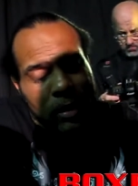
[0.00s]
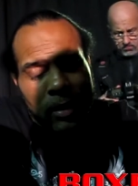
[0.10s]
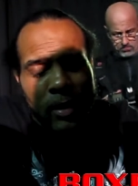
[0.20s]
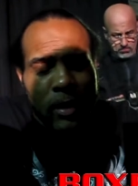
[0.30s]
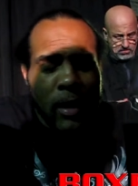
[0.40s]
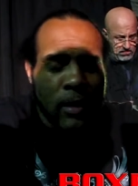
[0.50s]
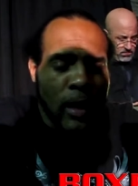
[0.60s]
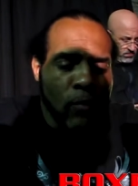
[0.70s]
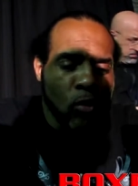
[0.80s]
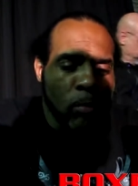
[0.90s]
It did, because
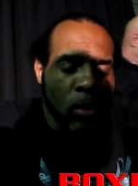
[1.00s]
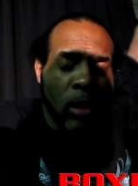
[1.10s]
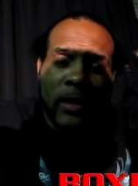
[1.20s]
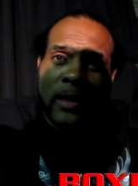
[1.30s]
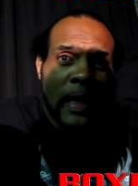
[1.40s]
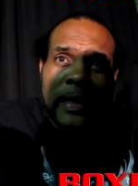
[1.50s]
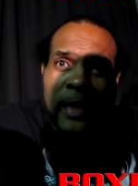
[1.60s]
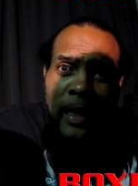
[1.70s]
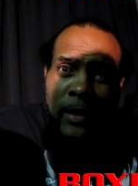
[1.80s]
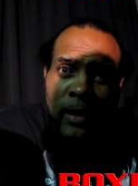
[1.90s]
I've known Bernard since
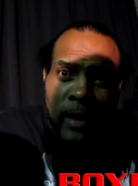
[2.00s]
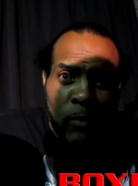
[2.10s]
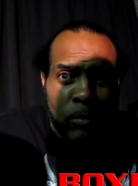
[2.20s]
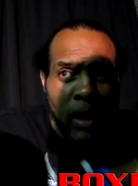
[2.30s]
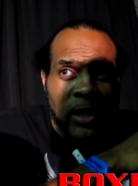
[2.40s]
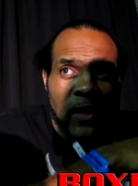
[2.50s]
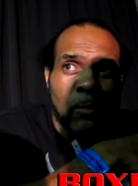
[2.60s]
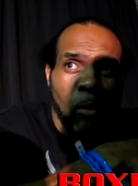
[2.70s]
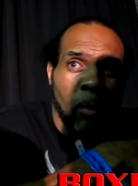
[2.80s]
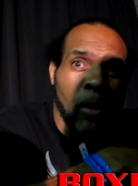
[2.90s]
1990. He was my chief
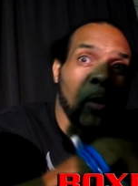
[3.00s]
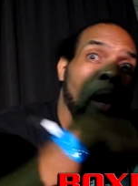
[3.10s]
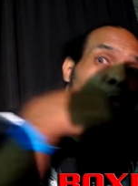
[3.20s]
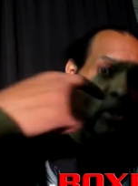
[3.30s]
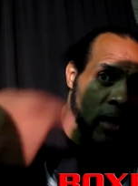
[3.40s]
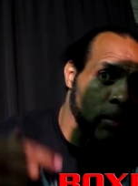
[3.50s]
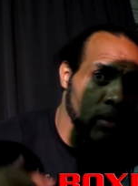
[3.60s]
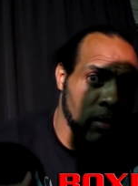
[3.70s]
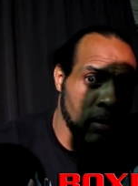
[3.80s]
sparring partner when I was champion.